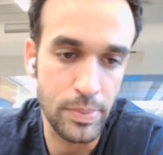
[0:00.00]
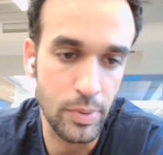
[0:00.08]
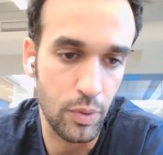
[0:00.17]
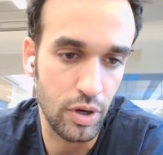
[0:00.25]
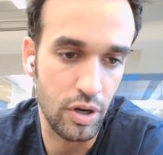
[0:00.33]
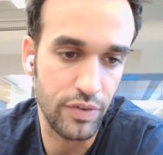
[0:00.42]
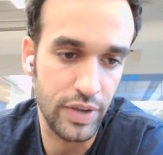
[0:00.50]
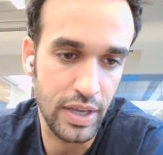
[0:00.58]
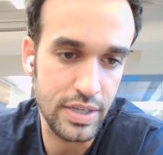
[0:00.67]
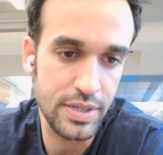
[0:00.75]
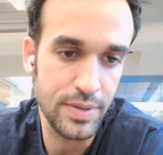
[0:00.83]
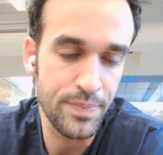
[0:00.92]
but people were loving
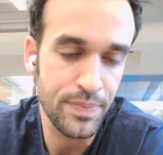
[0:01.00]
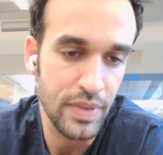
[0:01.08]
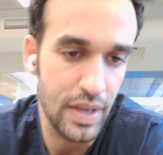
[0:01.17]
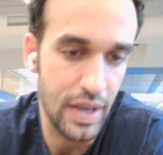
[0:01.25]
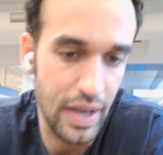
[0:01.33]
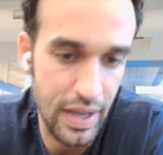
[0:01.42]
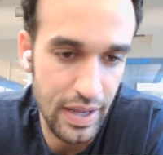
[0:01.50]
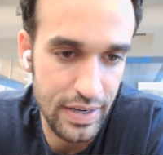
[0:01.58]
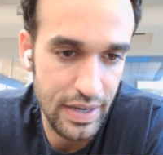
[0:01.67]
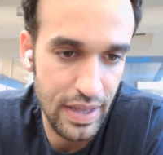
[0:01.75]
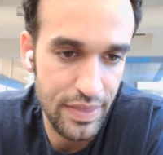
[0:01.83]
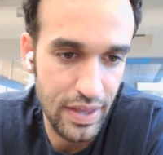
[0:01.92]
it.
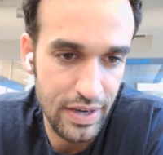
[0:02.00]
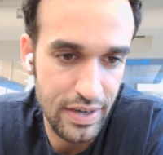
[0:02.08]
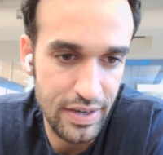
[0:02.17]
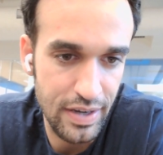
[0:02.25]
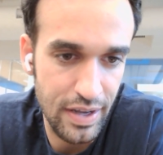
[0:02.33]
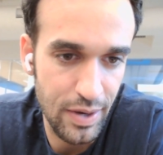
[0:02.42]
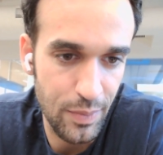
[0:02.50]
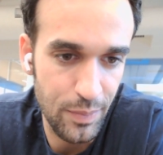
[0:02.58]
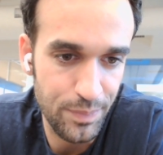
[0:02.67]
And then